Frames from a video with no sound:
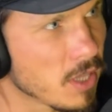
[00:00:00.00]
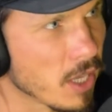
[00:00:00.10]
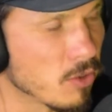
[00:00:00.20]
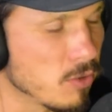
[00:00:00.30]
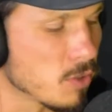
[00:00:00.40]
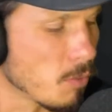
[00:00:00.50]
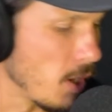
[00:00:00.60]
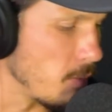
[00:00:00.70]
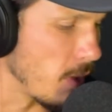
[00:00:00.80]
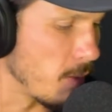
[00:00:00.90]
mm-hmm. like use
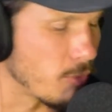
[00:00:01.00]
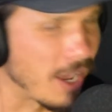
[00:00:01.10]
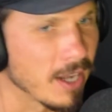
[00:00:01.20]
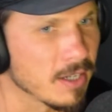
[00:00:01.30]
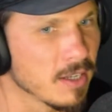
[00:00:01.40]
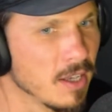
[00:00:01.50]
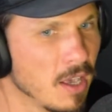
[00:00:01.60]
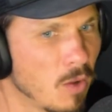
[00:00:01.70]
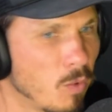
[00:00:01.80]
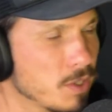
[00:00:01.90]
my my brand
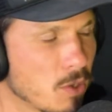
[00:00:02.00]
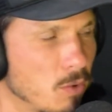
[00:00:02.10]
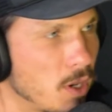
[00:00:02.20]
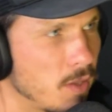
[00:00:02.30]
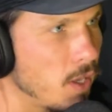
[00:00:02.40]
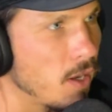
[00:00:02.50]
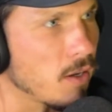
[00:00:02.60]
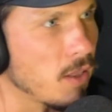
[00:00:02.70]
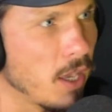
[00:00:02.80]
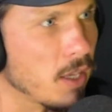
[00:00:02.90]
mm-hmm. what's going on then
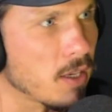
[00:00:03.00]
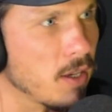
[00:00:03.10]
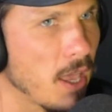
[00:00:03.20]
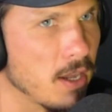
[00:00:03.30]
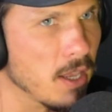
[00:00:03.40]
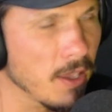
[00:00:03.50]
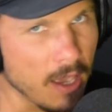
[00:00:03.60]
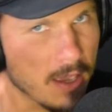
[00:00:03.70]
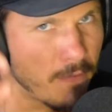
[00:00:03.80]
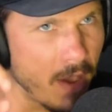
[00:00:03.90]
like and
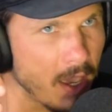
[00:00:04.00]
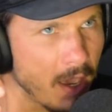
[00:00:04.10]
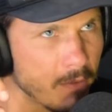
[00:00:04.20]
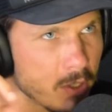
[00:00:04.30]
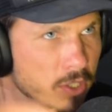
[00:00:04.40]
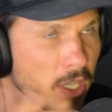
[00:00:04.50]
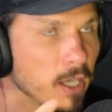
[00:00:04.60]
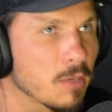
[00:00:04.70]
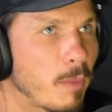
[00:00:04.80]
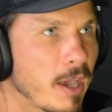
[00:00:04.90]
if i have because
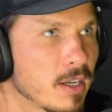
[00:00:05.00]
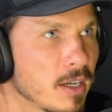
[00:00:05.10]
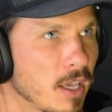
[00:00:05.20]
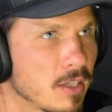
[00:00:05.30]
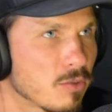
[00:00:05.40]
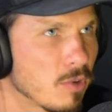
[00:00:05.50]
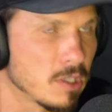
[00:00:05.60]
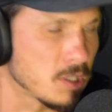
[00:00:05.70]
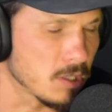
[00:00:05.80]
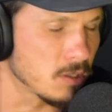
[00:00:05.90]
like back in the days or
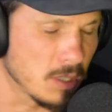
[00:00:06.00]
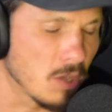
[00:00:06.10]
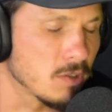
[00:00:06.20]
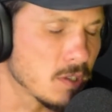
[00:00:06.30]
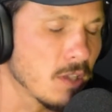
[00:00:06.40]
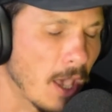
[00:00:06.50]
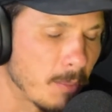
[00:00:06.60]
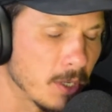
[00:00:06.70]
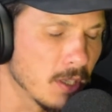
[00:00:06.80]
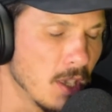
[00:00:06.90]
it's still no it's still happening